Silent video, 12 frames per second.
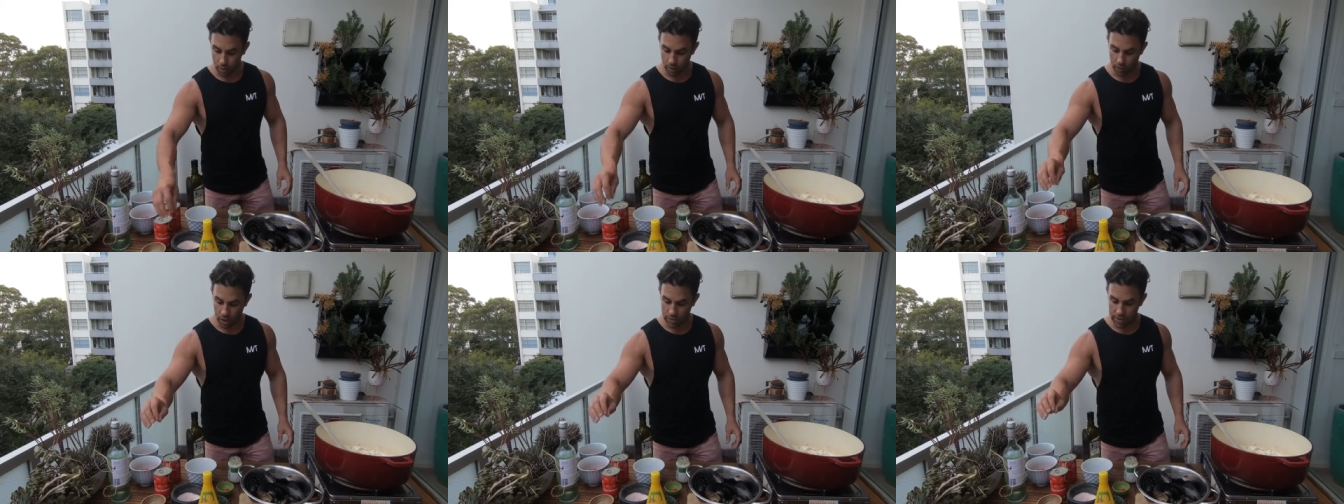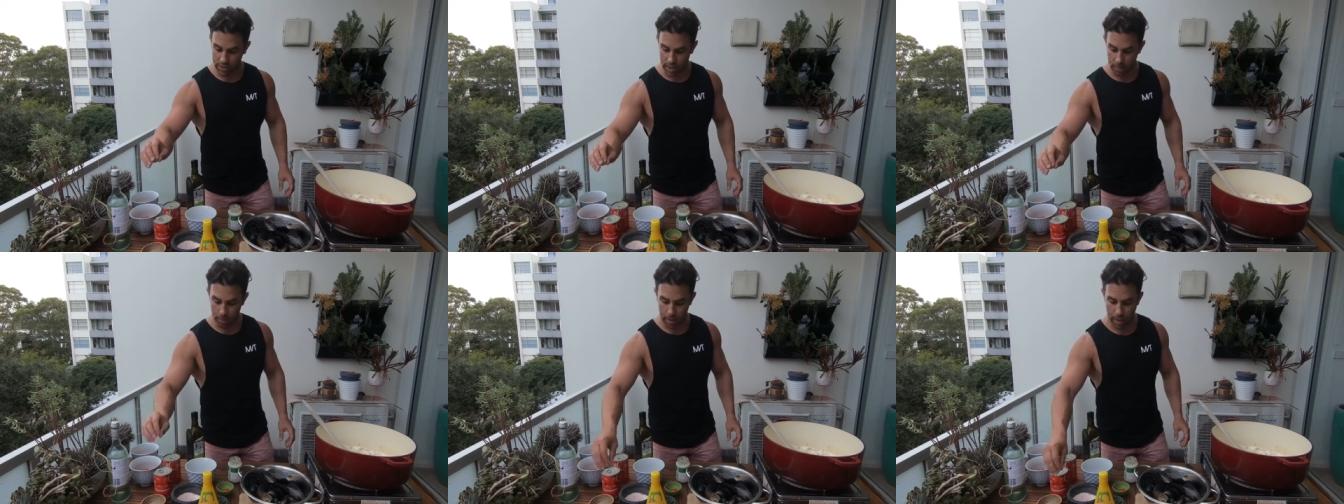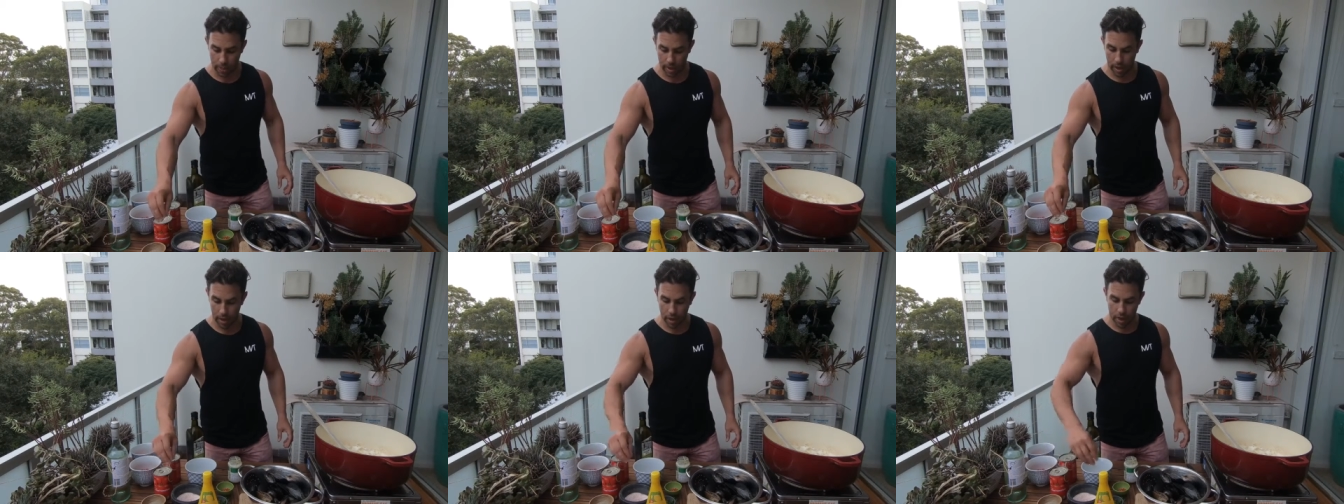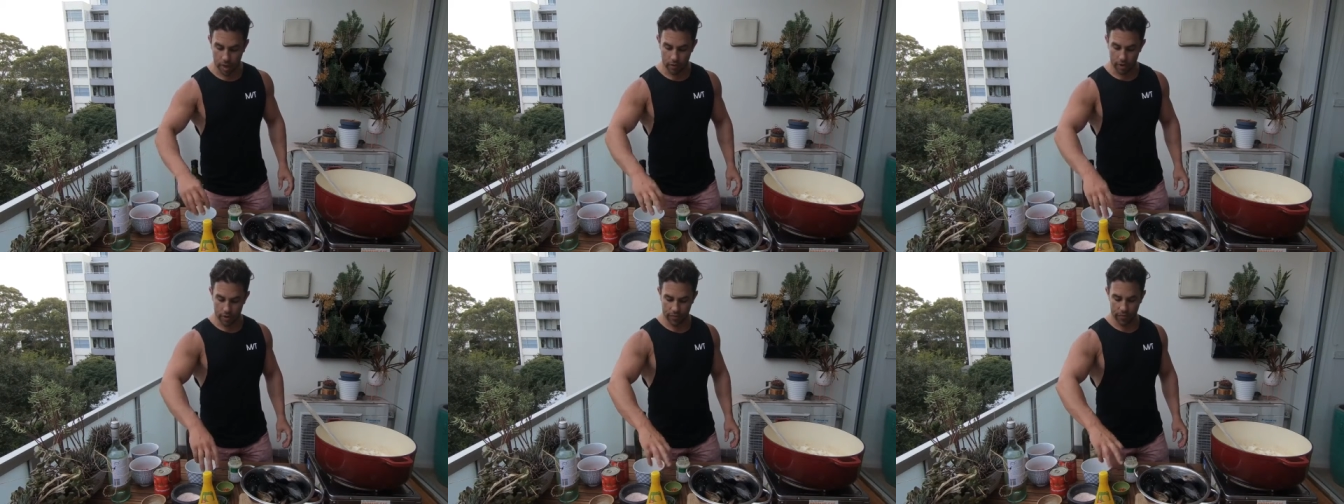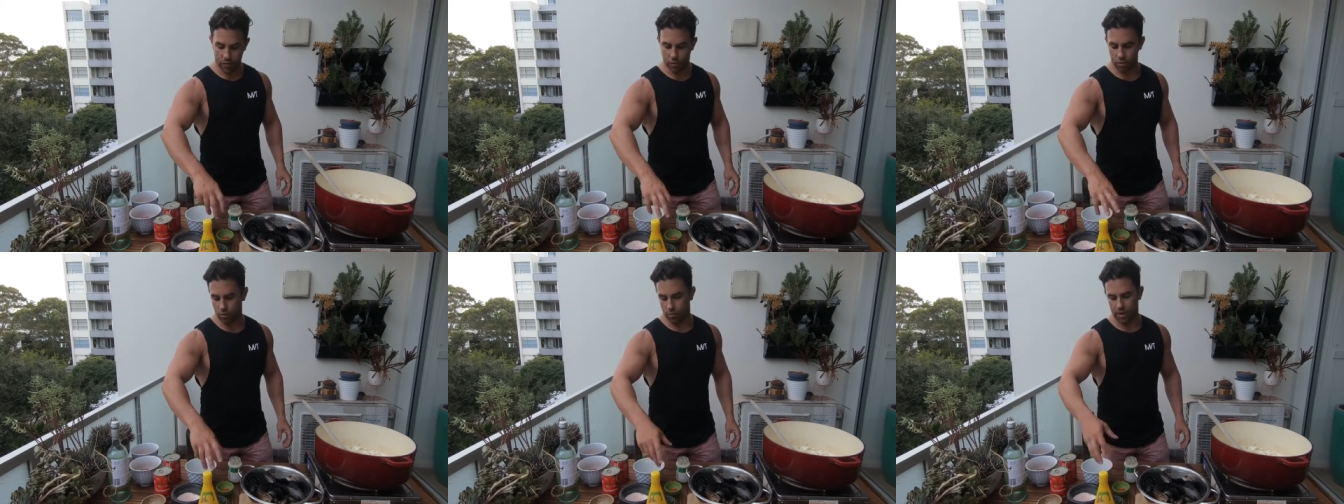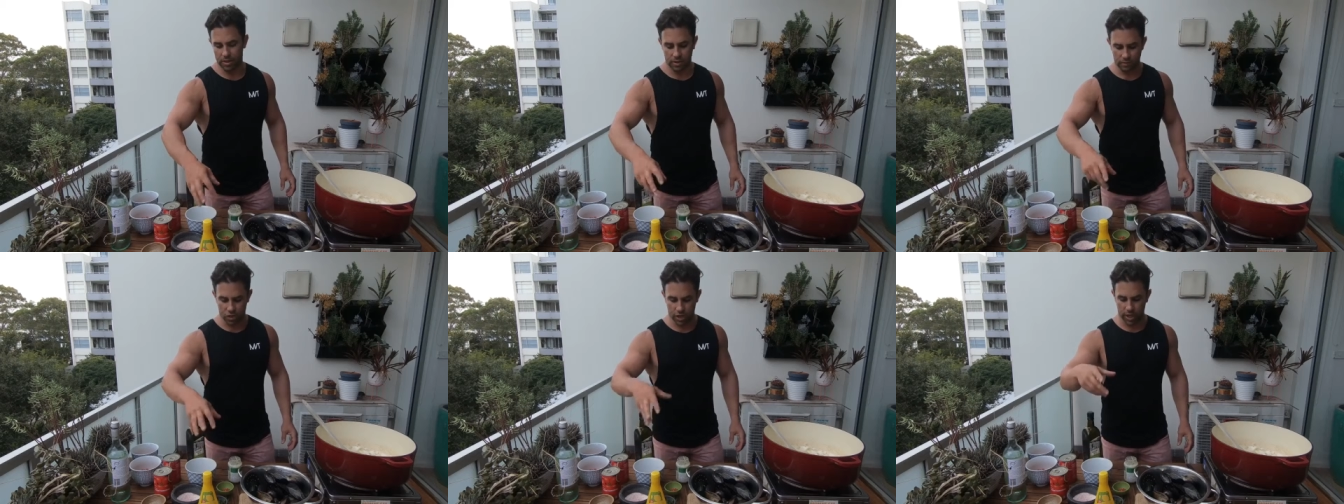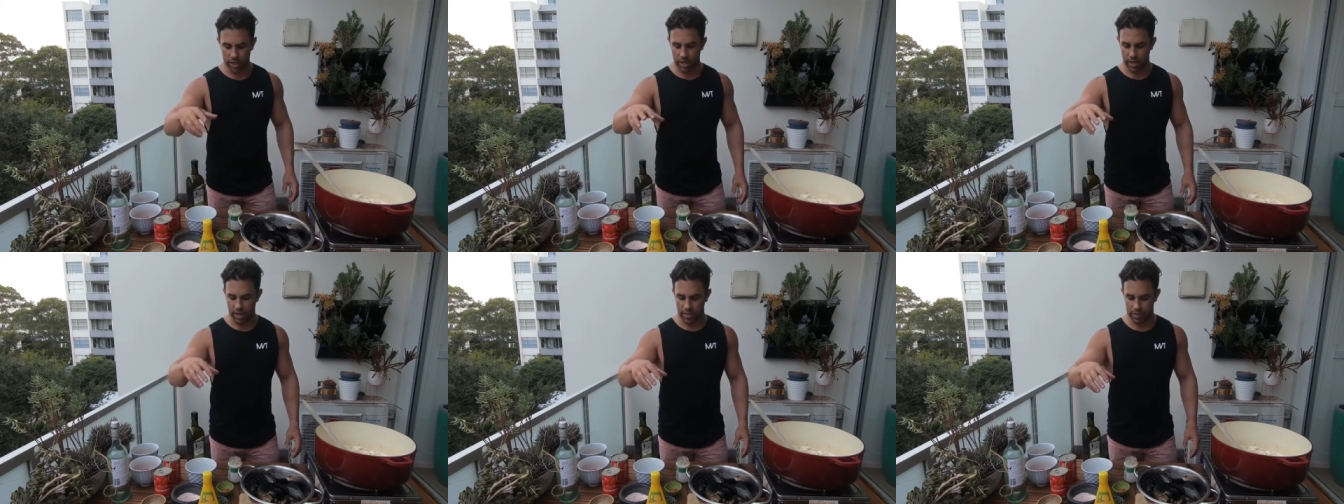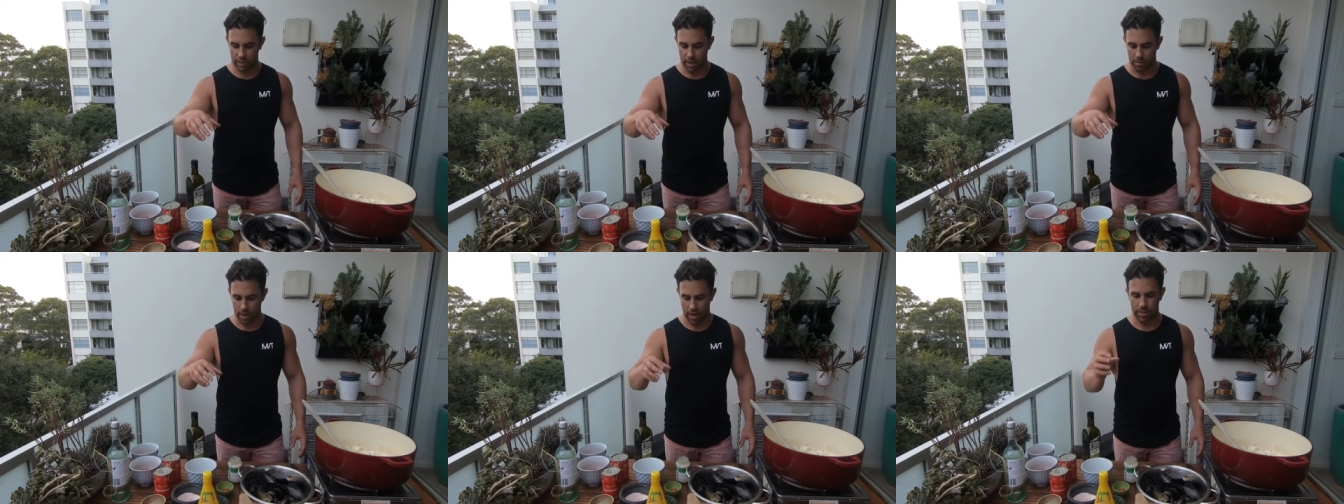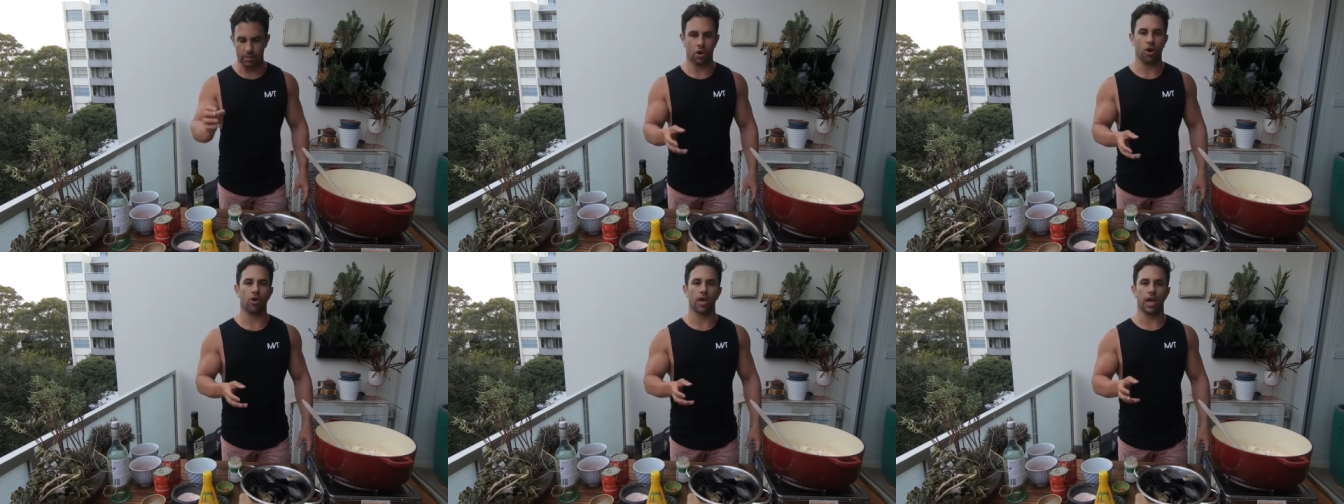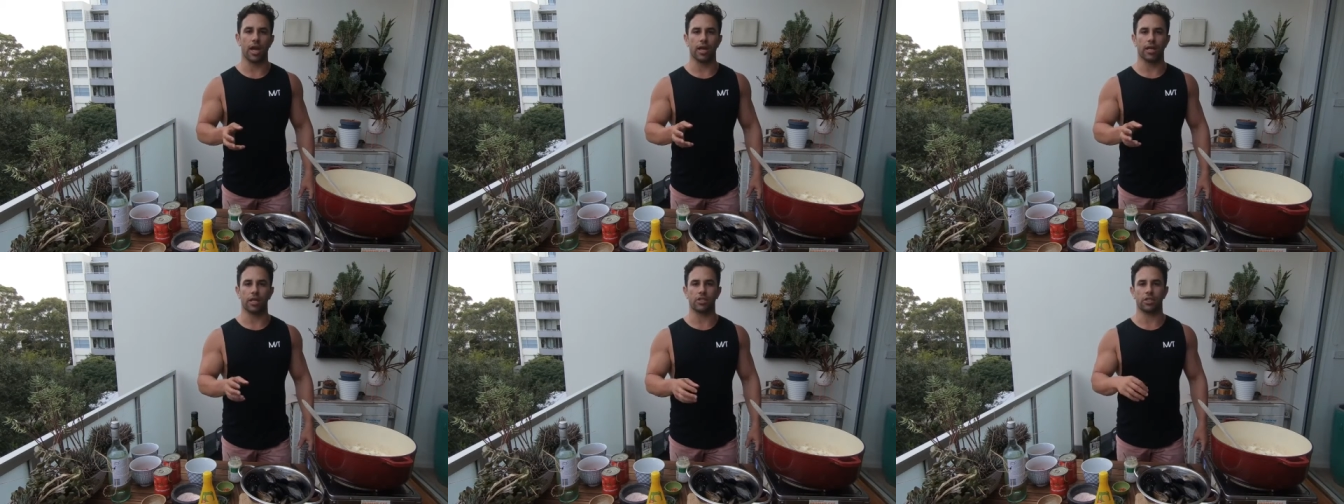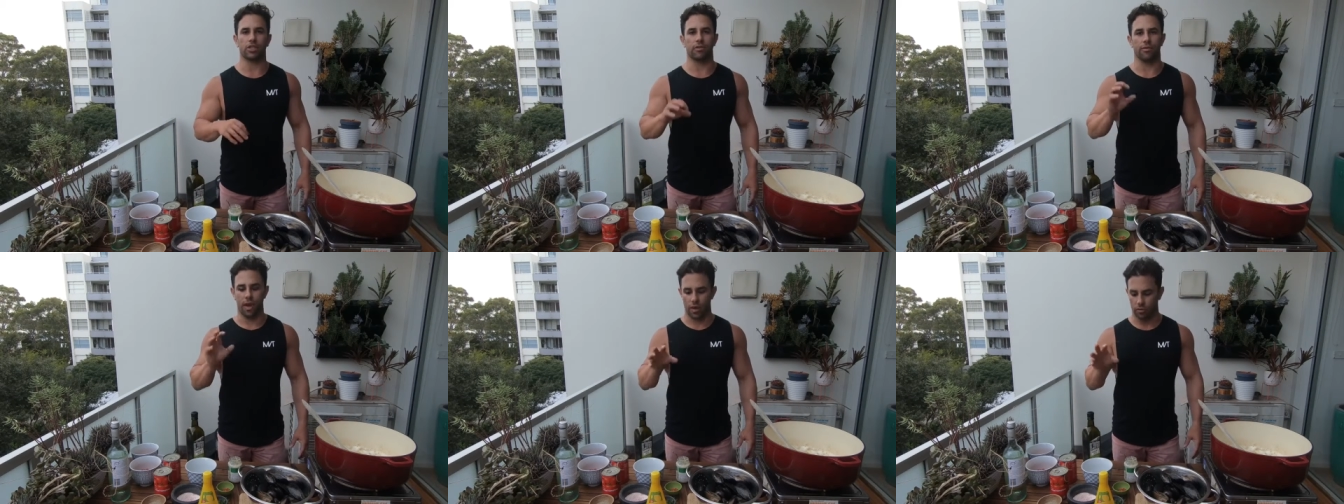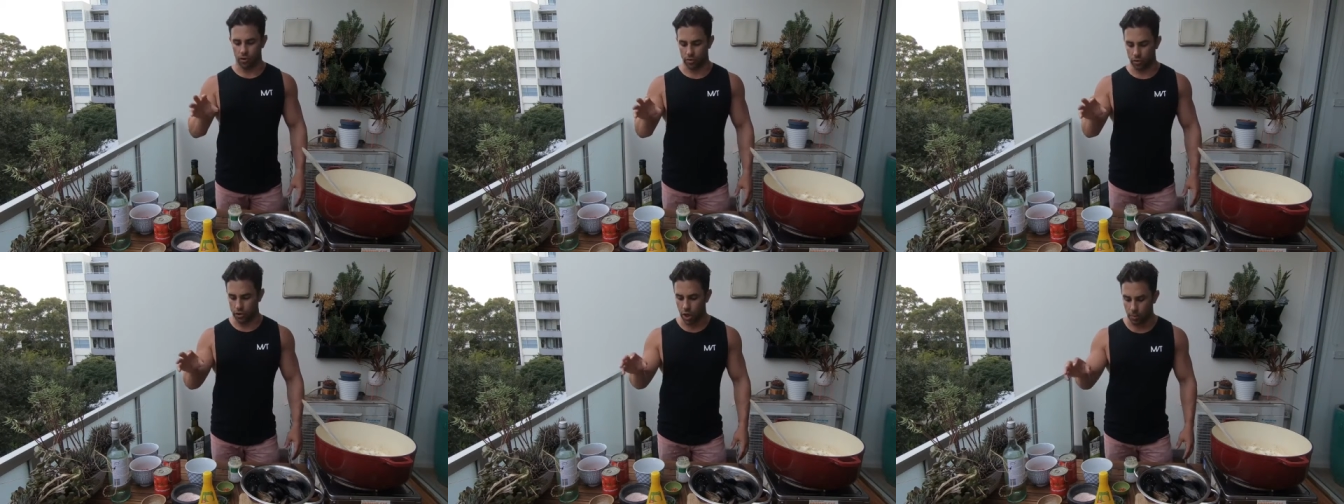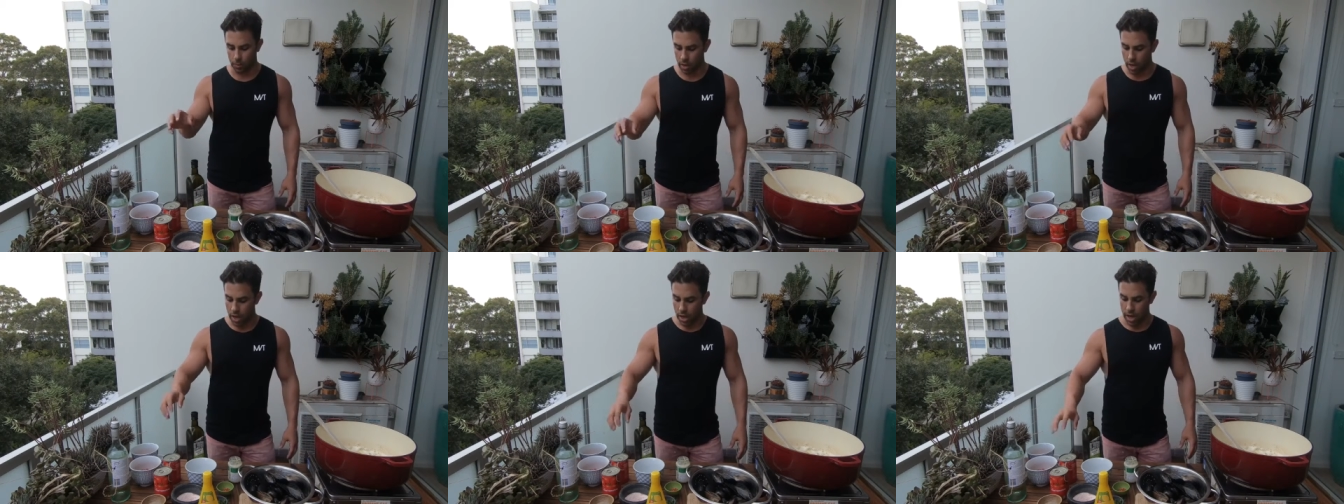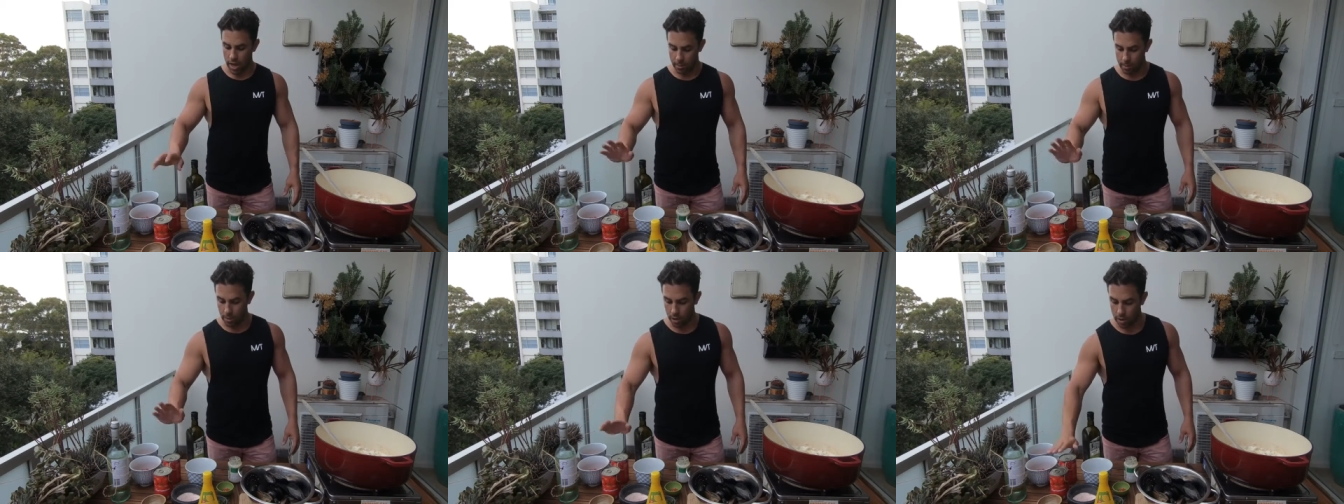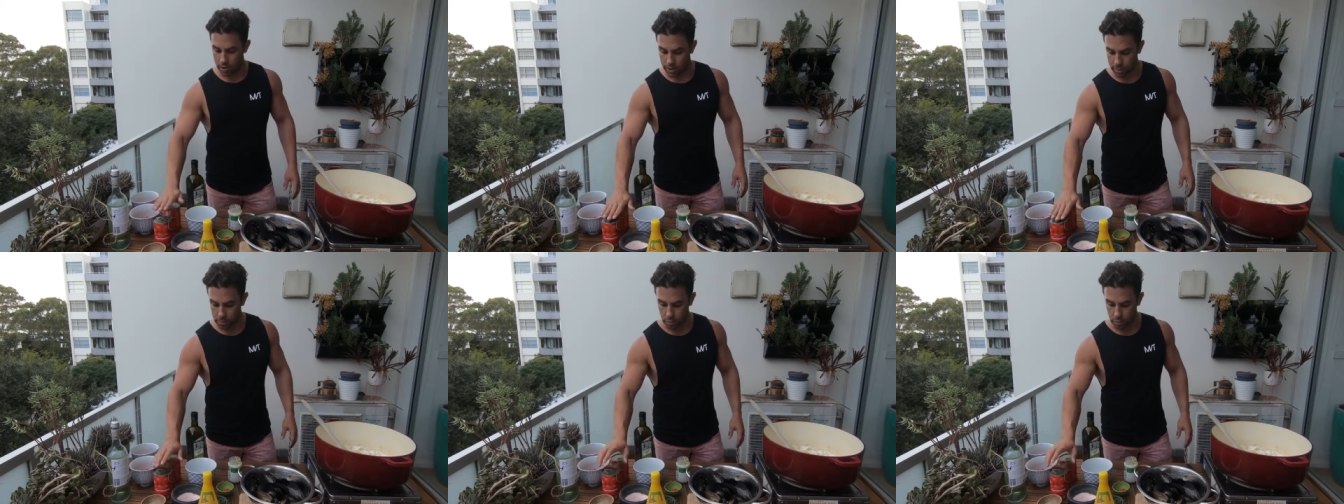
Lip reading: we've got some pepper, I've got a few bits of chili and some coriander just to flavour on the top, and most